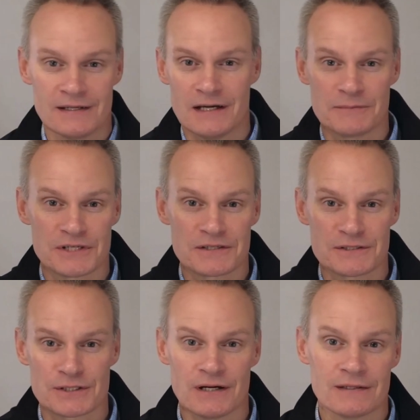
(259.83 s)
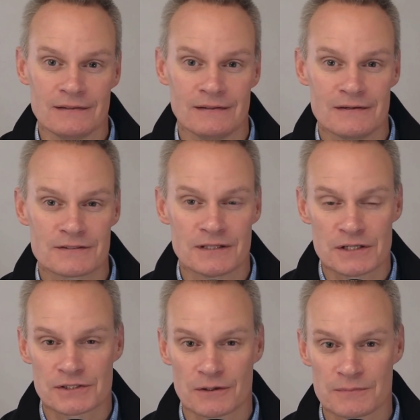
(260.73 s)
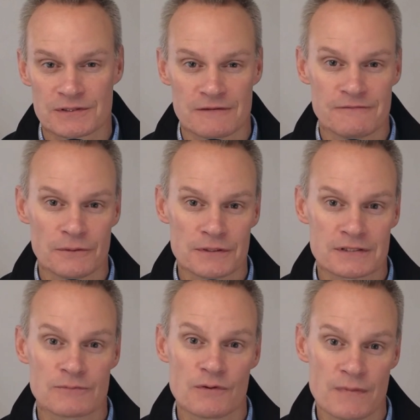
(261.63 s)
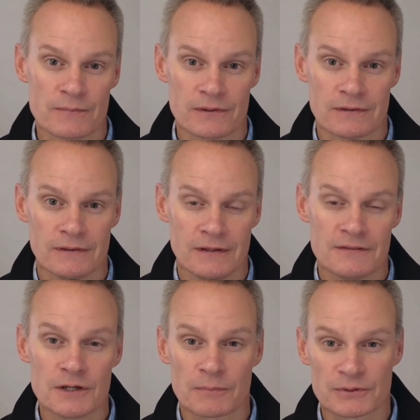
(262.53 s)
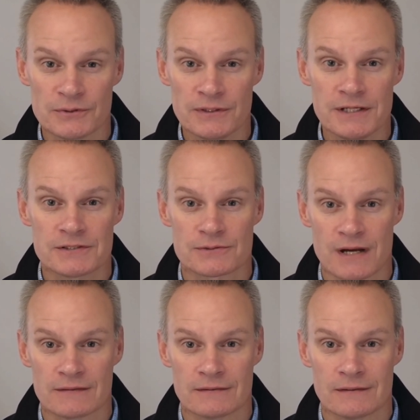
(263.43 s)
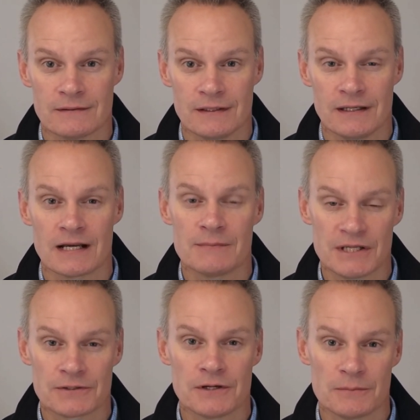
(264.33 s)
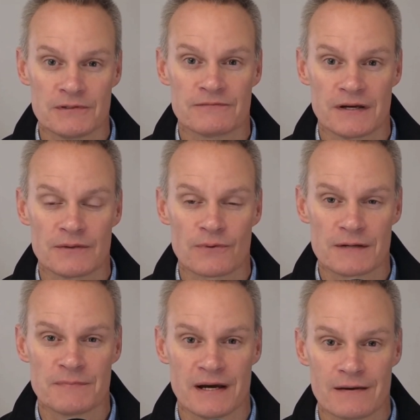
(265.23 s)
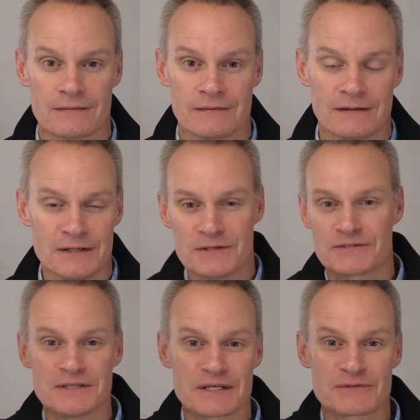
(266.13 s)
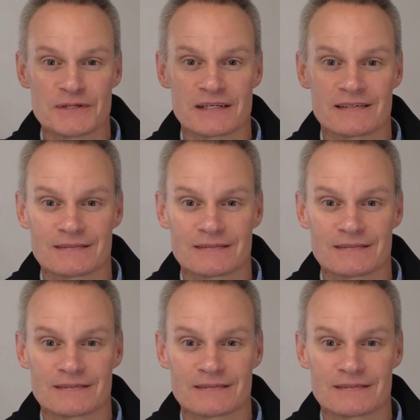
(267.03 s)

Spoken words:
I'm Jason Shockey. Stay sharp, stay focused, and remember, the opportunities are out there, and I'm here to help you find the right path. See you next week.